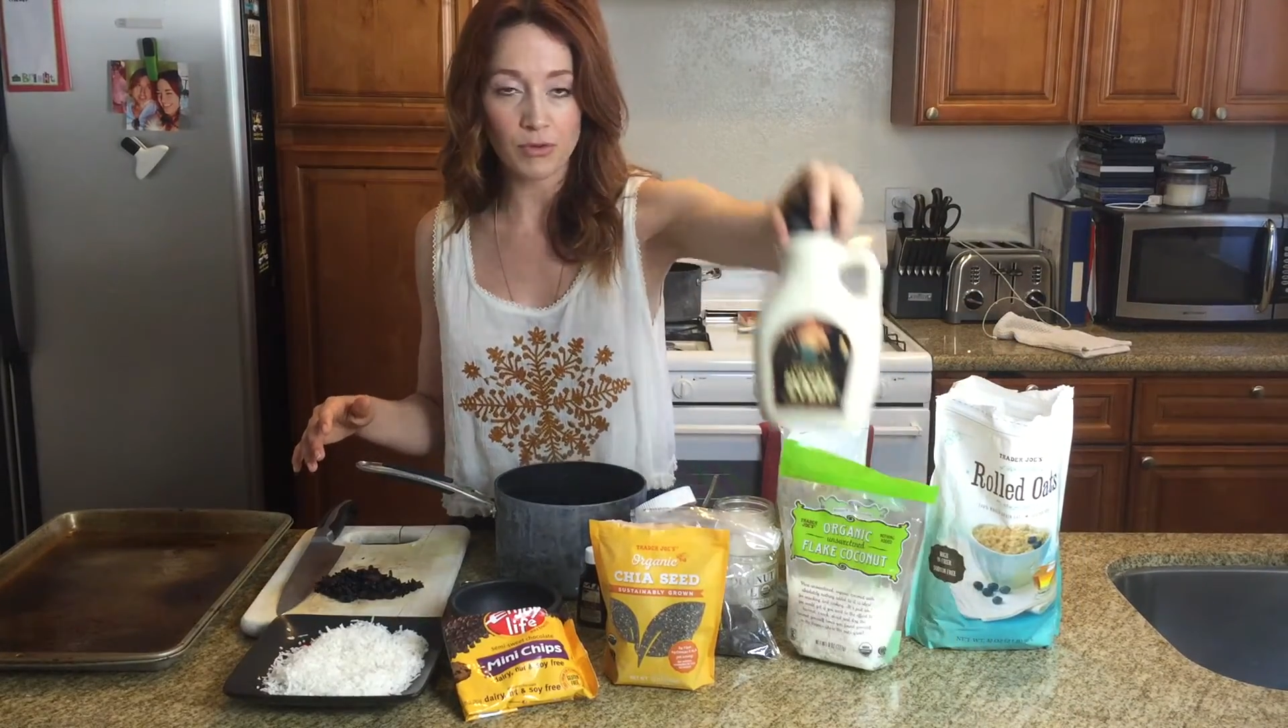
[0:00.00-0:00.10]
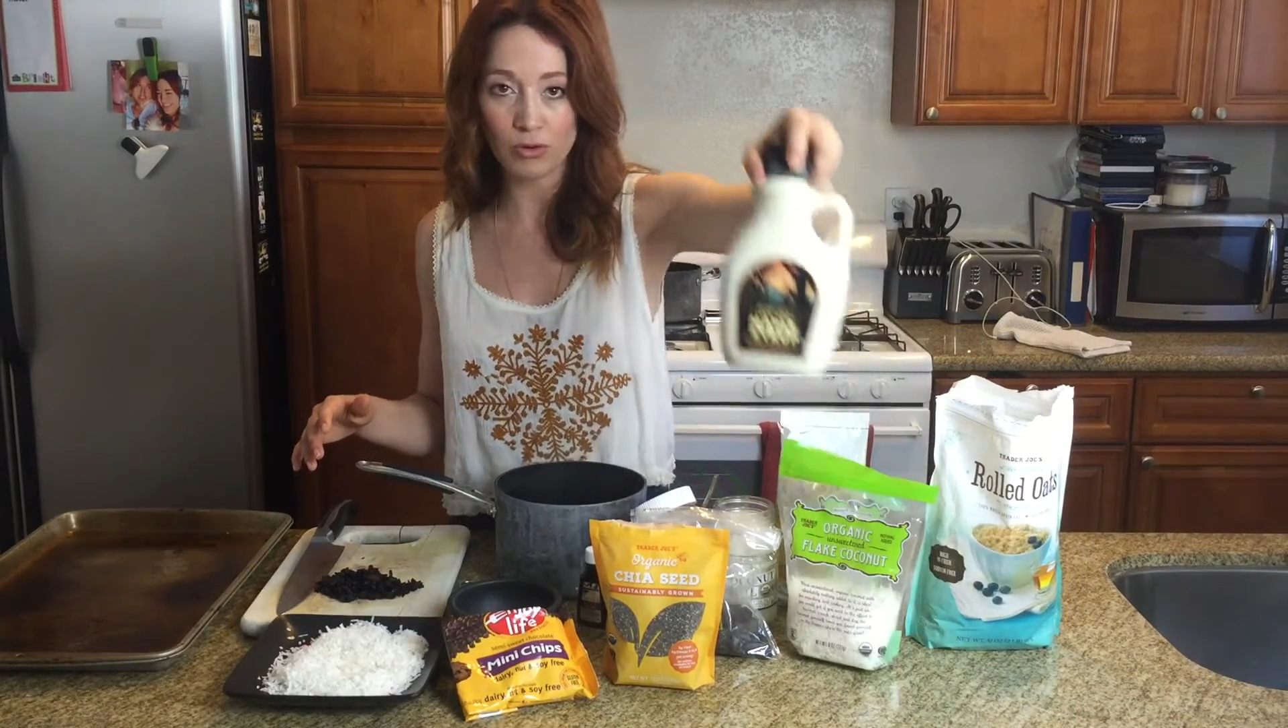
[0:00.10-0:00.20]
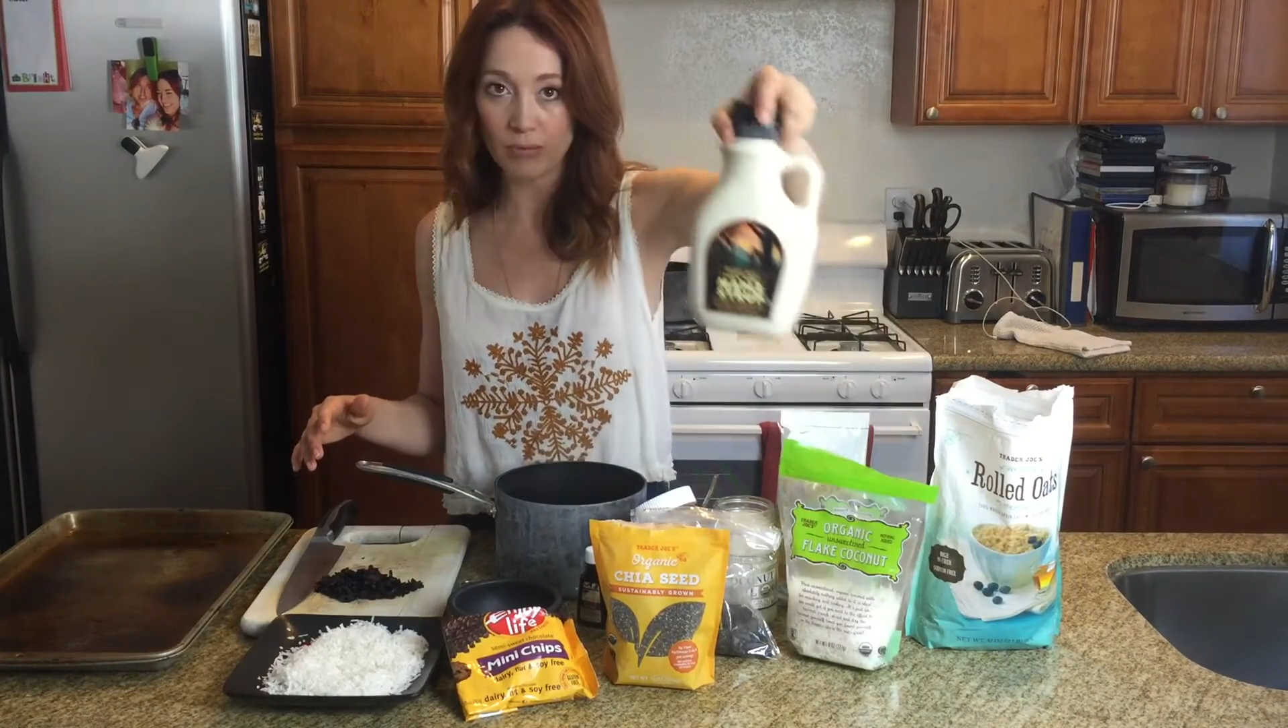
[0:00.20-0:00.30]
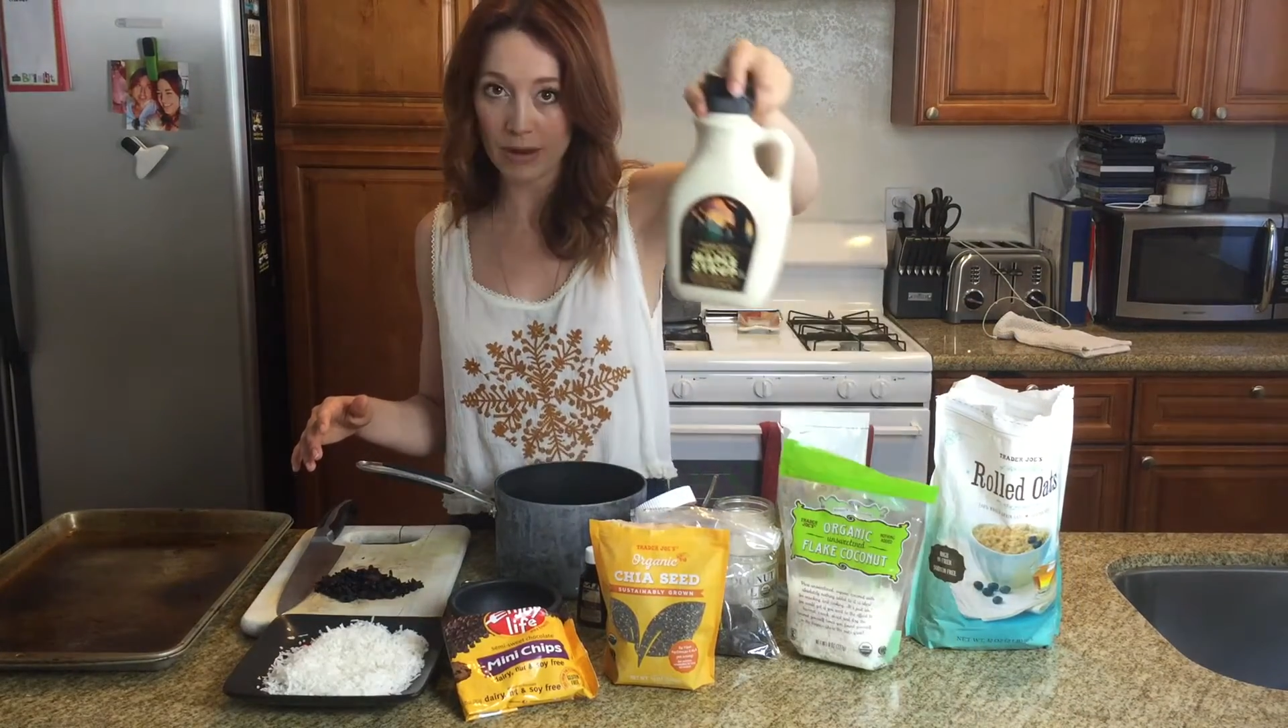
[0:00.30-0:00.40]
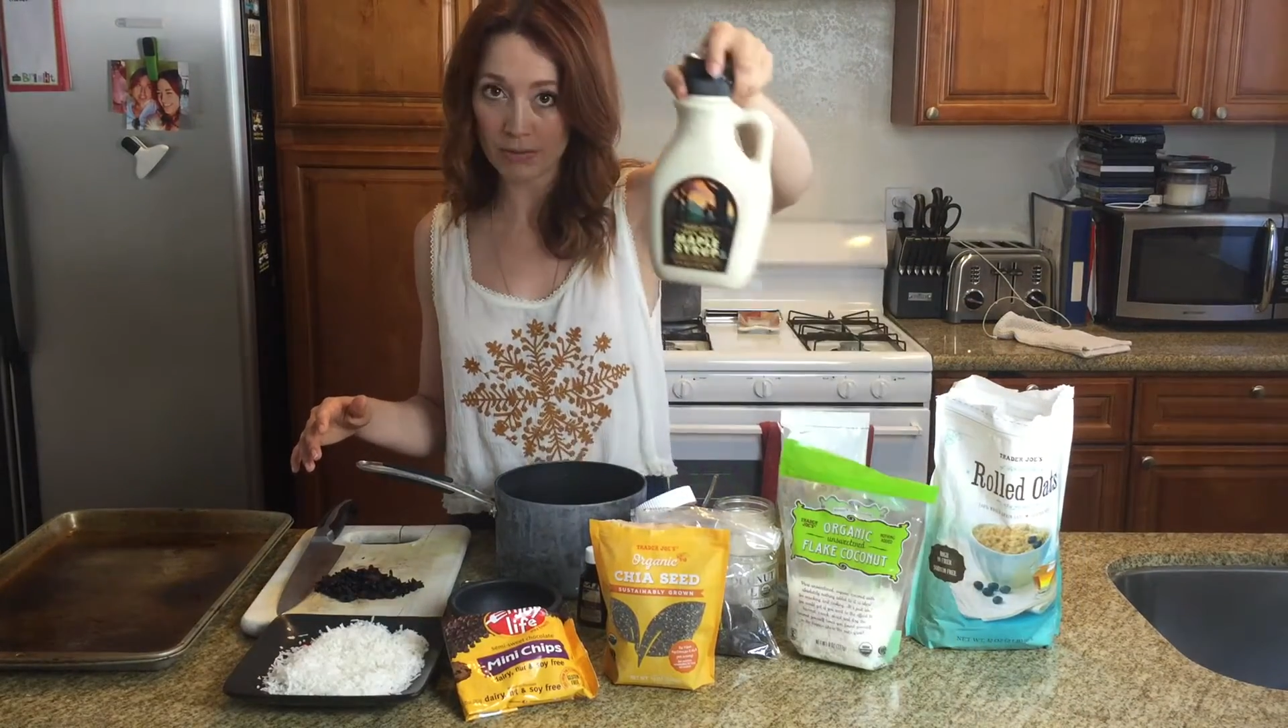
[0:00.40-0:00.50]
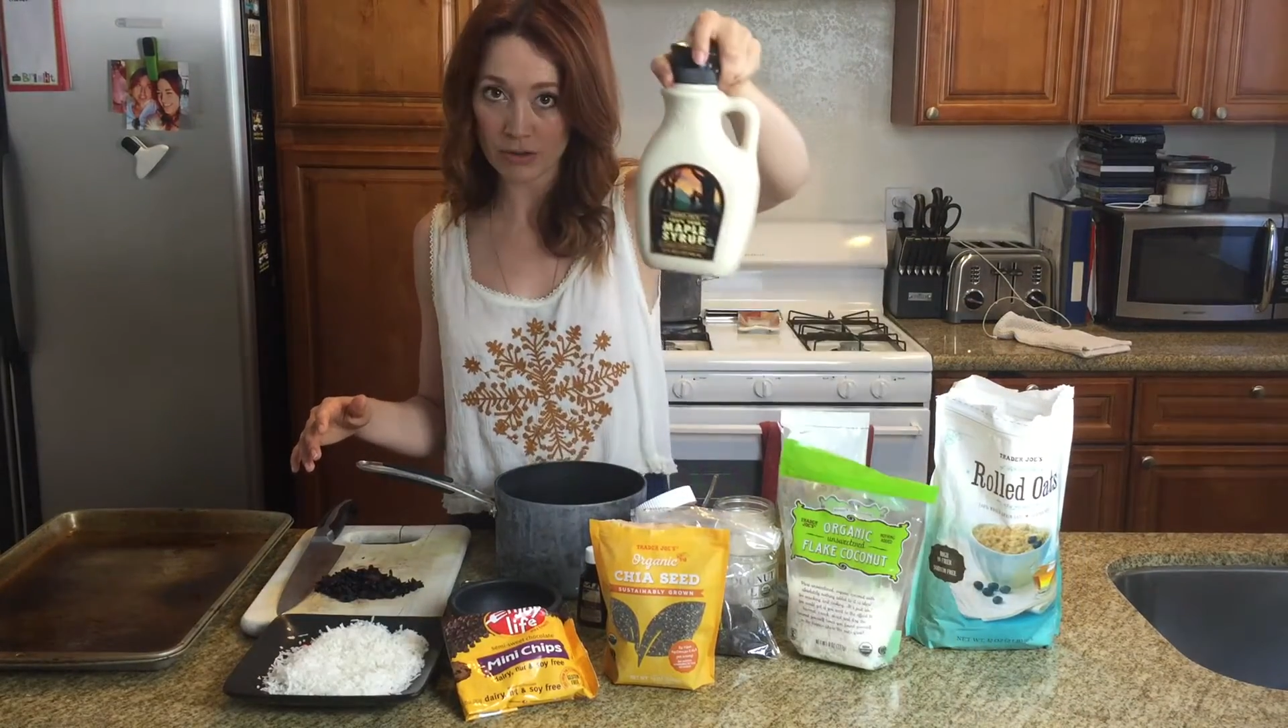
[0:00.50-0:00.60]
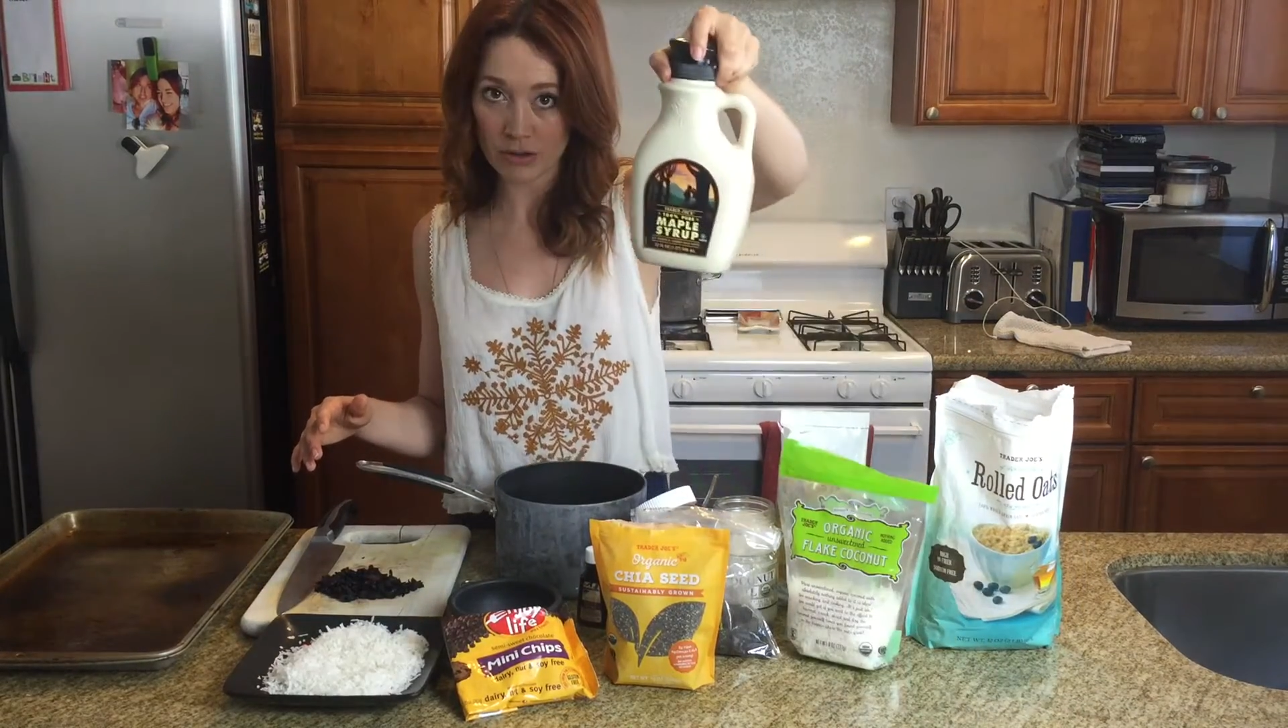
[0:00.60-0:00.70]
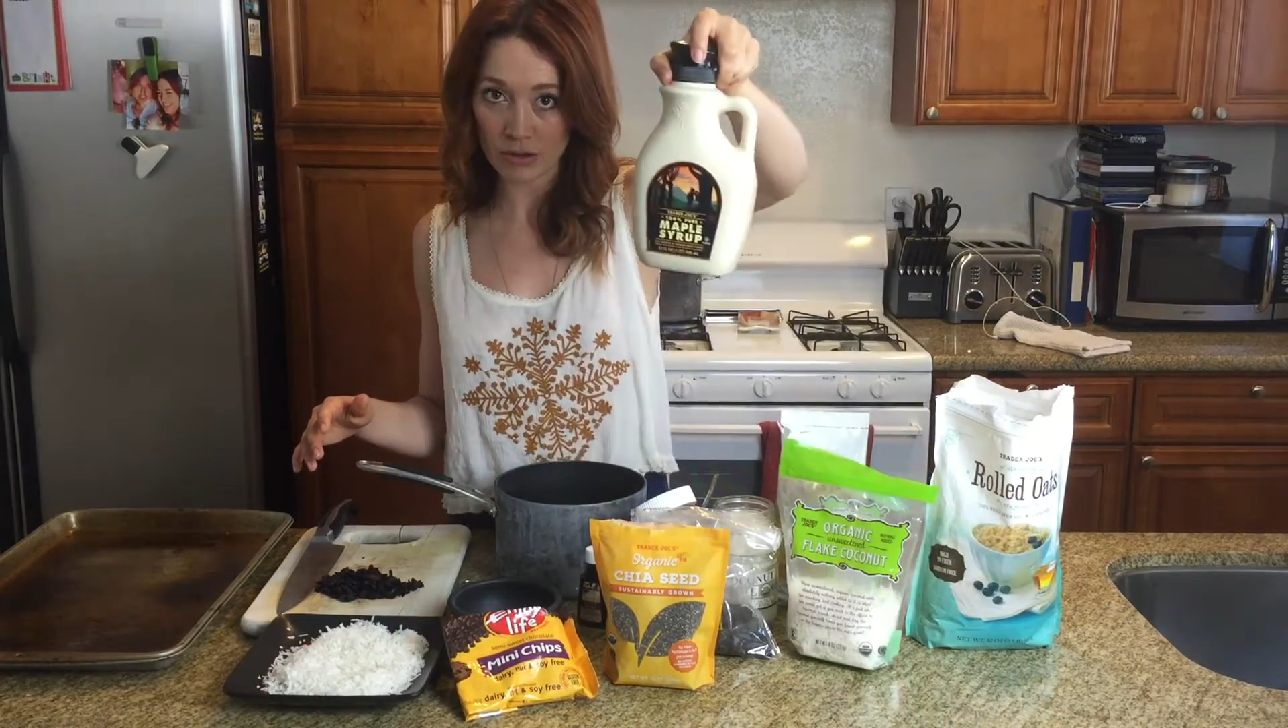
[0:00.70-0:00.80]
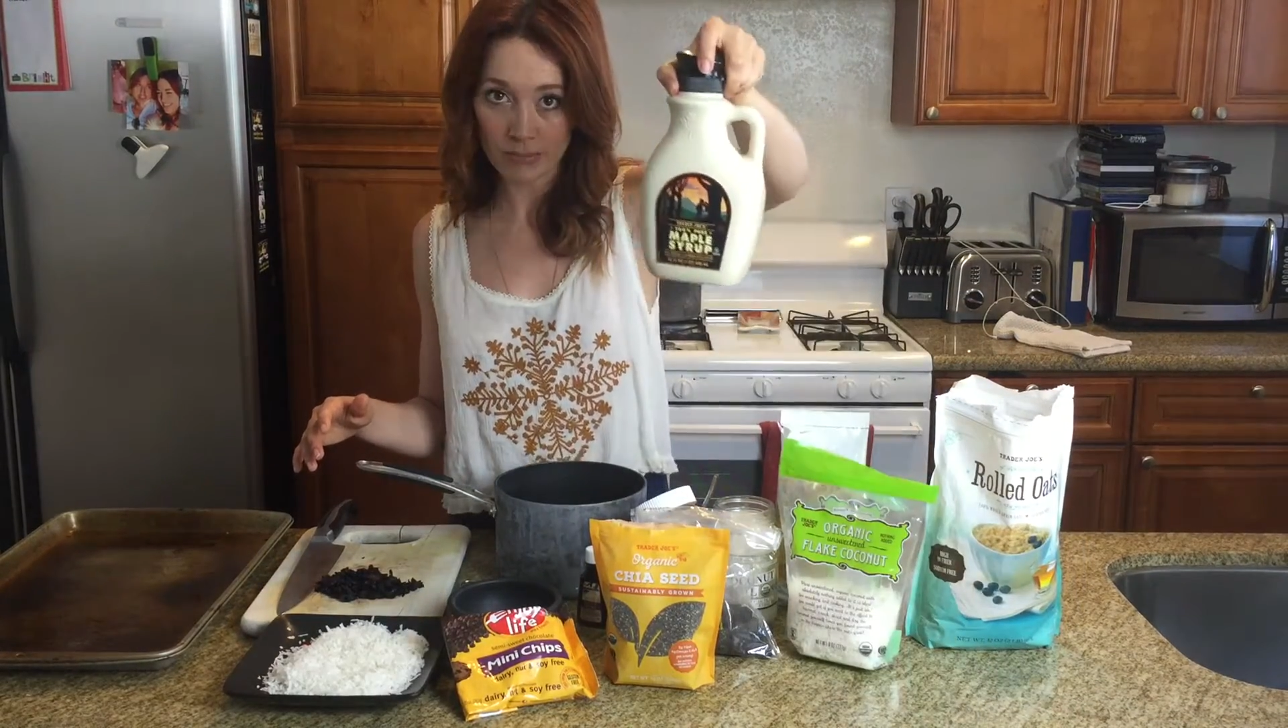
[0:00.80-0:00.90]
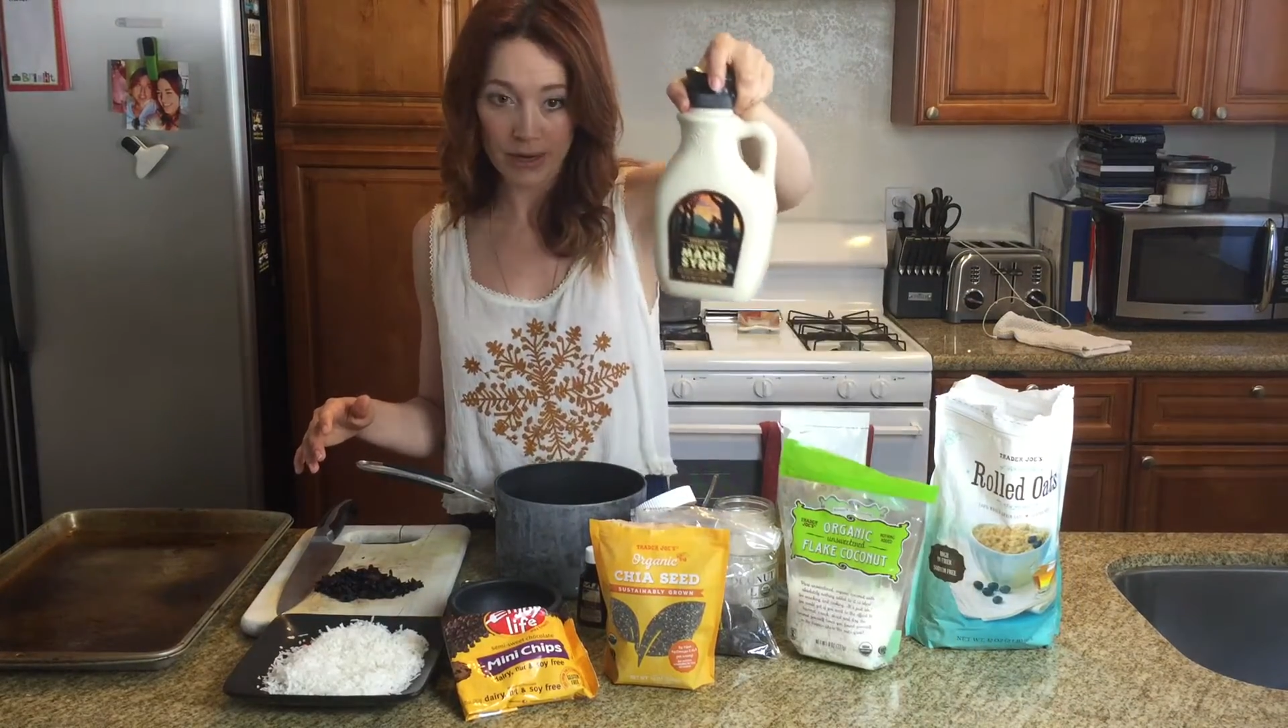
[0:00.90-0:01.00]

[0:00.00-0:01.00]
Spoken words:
pure maple syrup